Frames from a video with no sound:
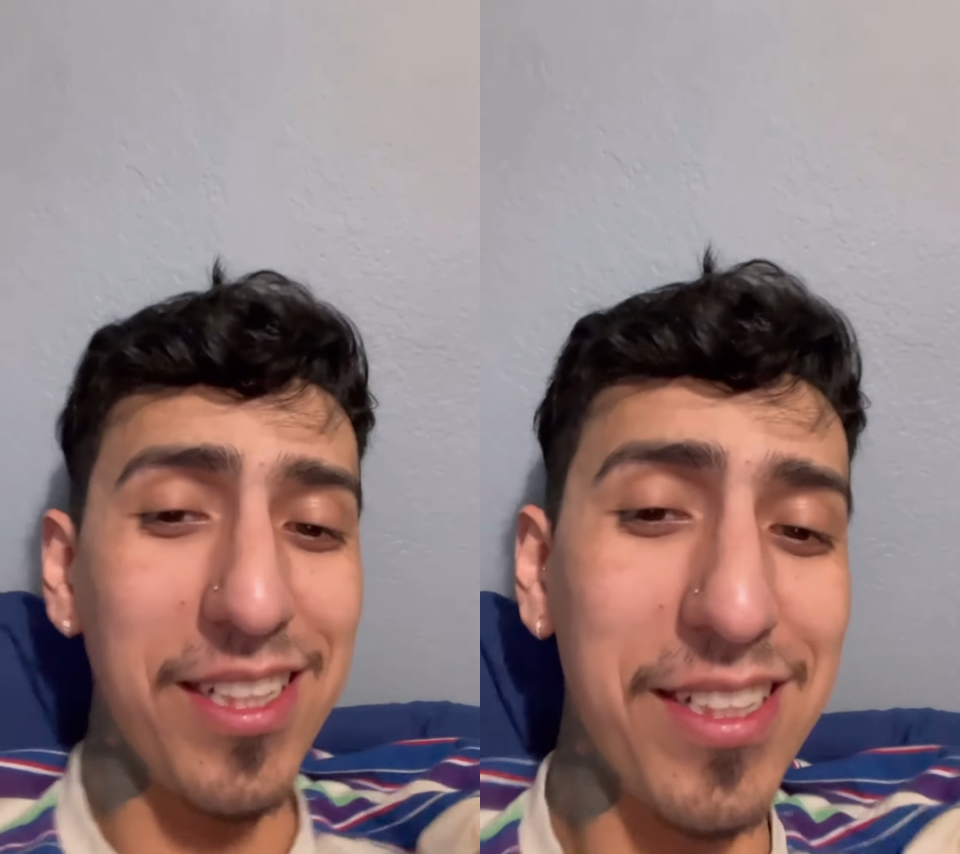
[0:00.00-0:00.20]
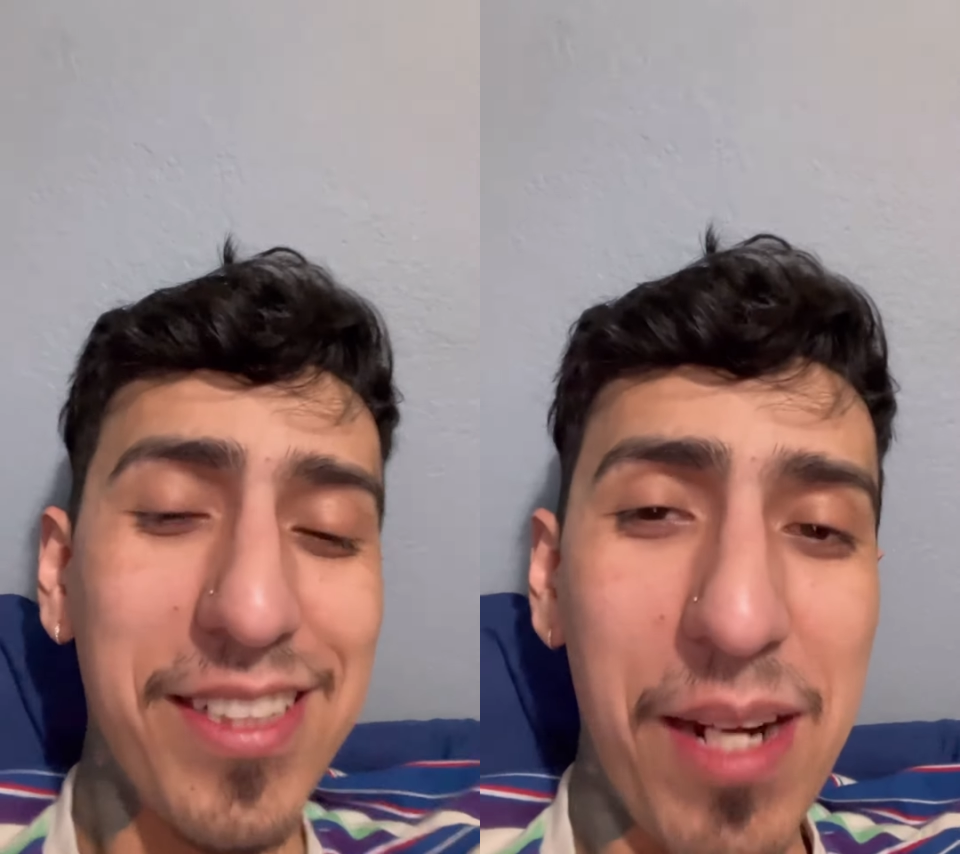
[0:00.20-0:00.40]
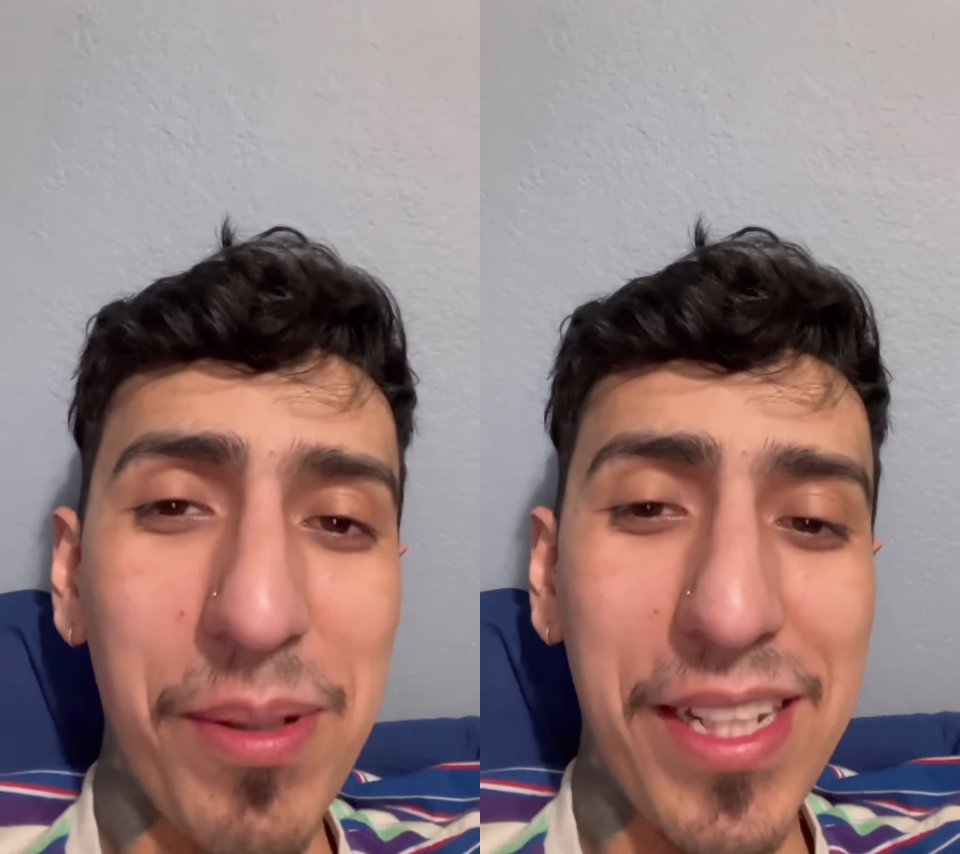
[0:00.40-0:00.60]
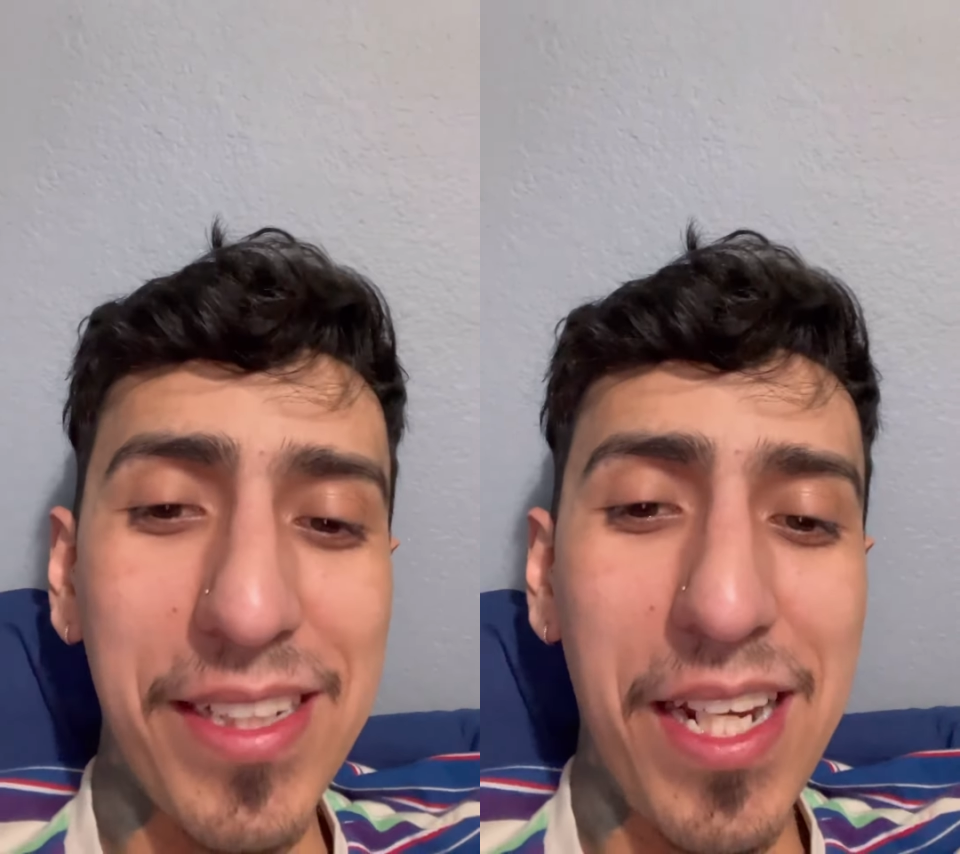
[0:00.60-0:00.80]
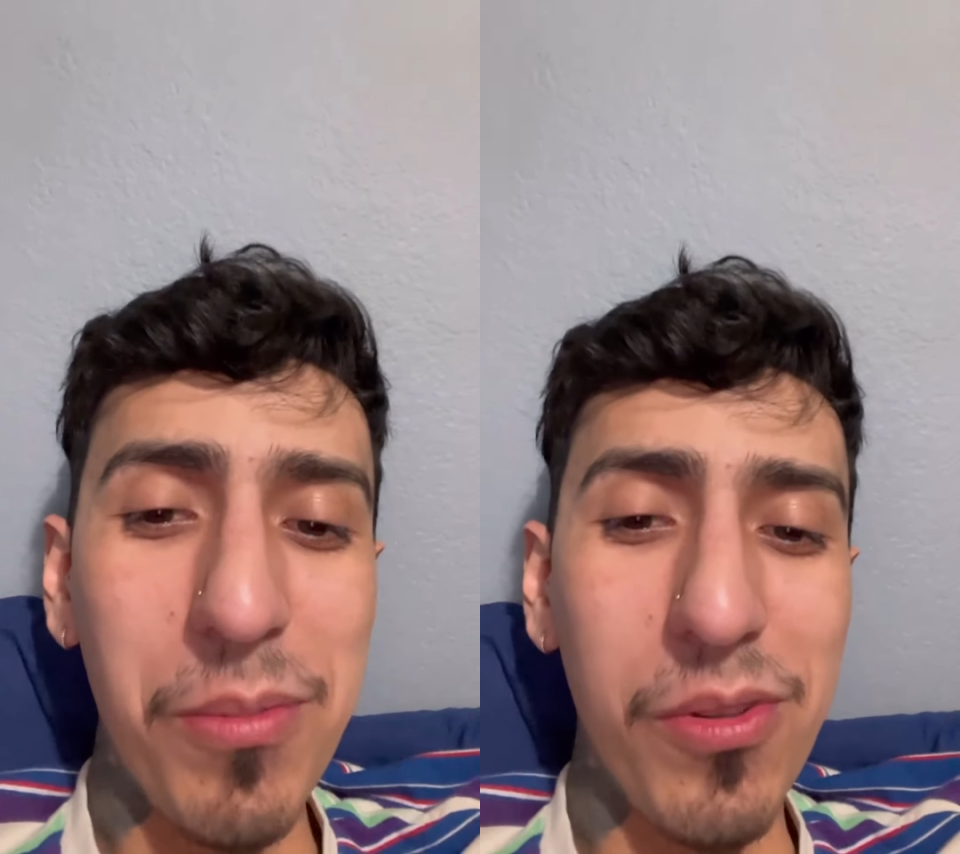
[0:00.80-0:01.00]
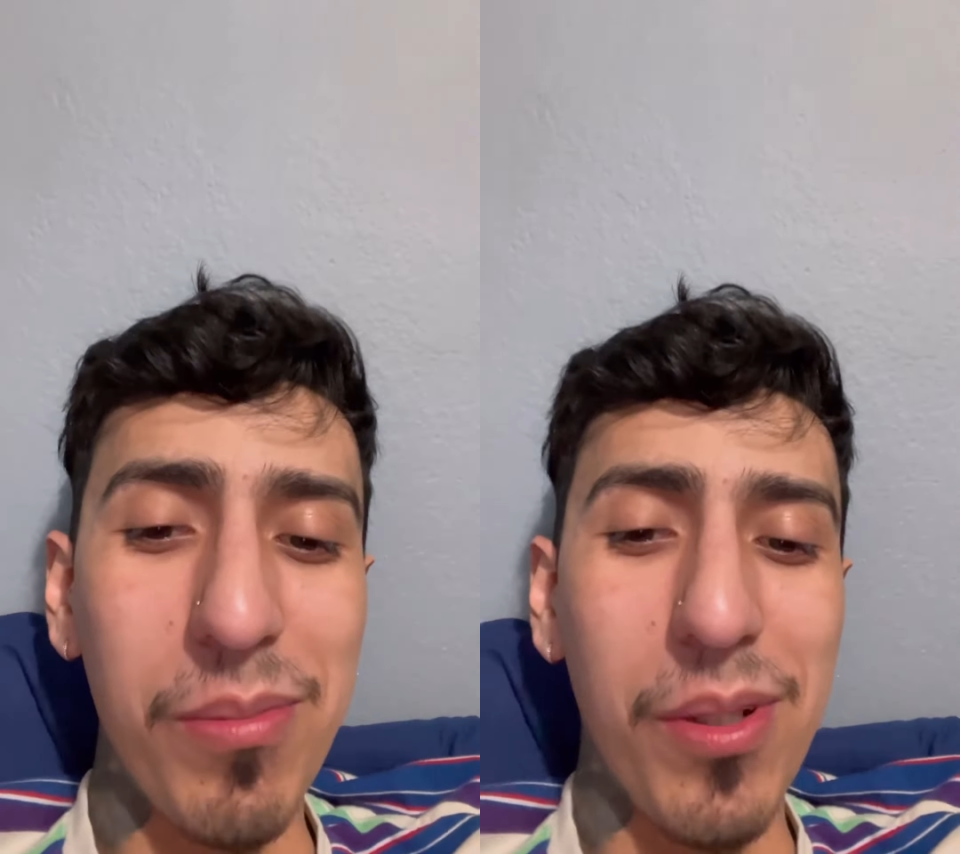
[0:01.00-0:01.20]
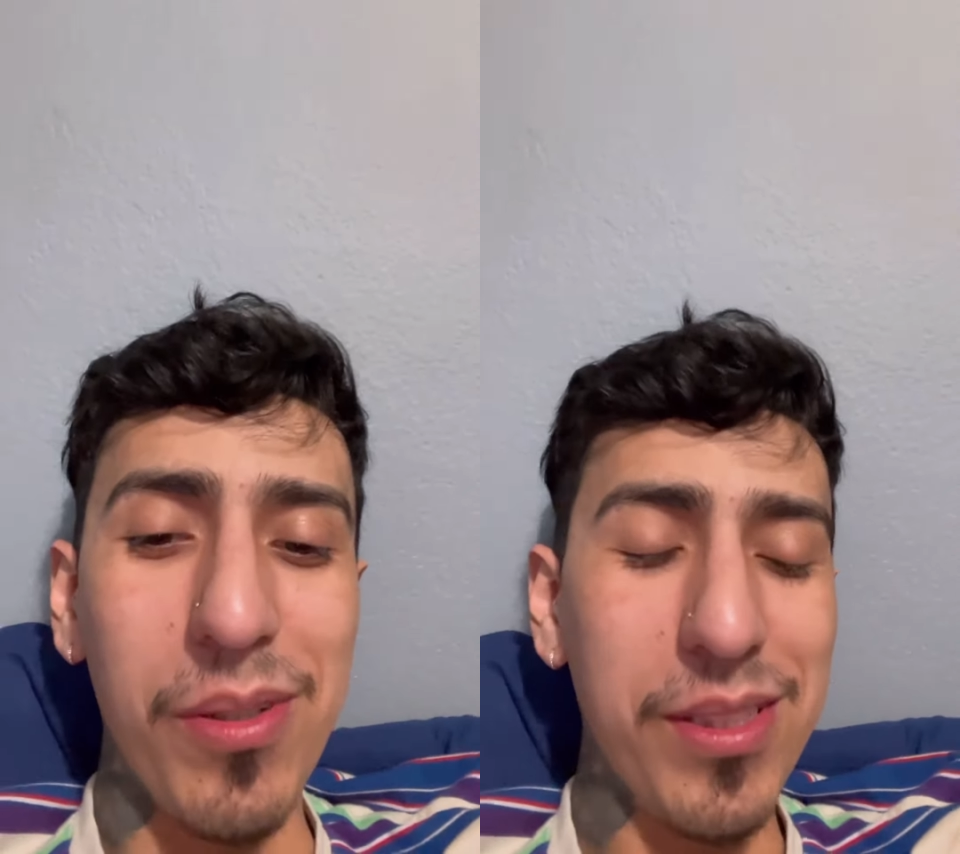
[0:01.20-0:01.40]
just sad about that damn movie, bro.